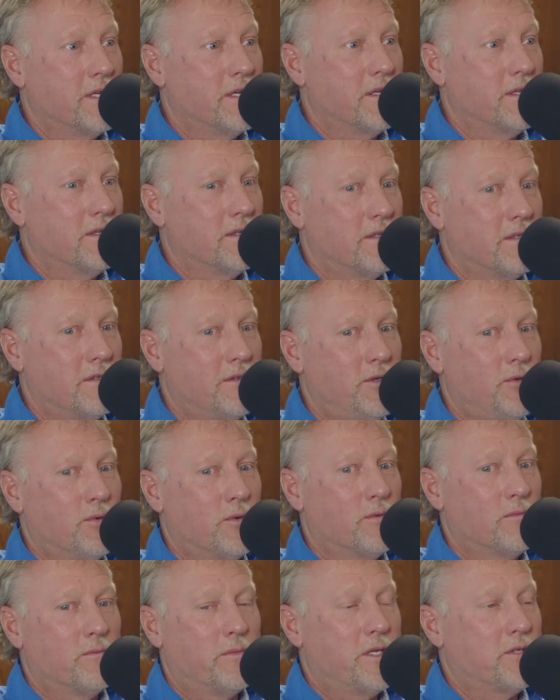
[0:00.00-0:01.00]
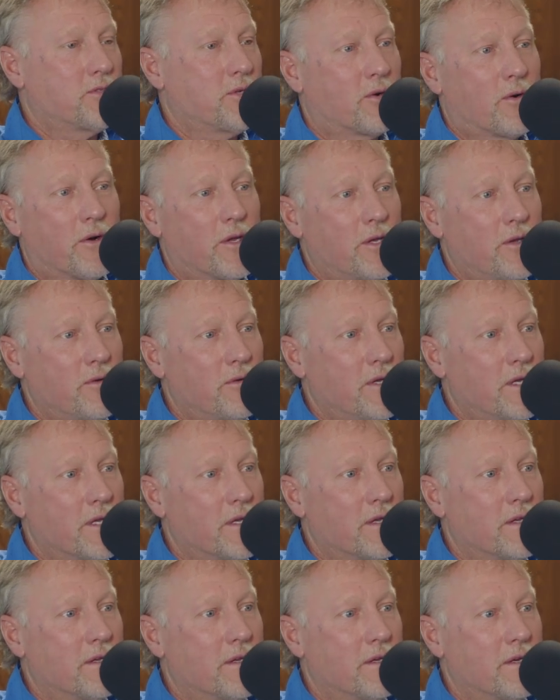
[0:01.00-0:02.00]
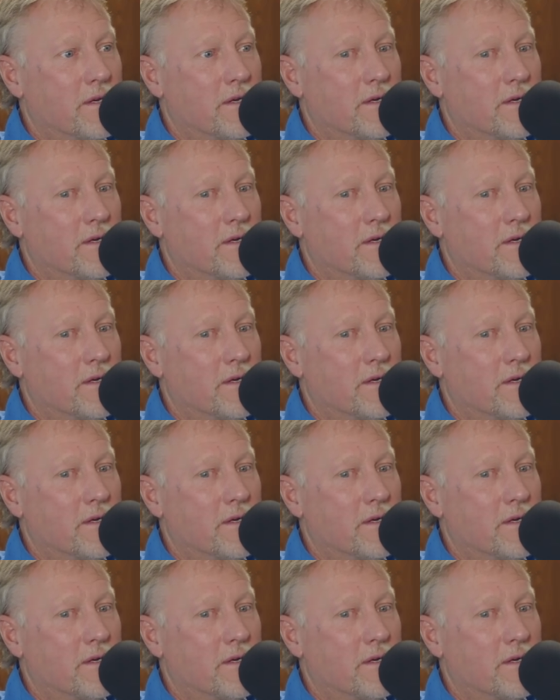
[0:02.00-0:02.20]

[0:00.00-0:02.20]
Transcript: and you won't be sorry you did it.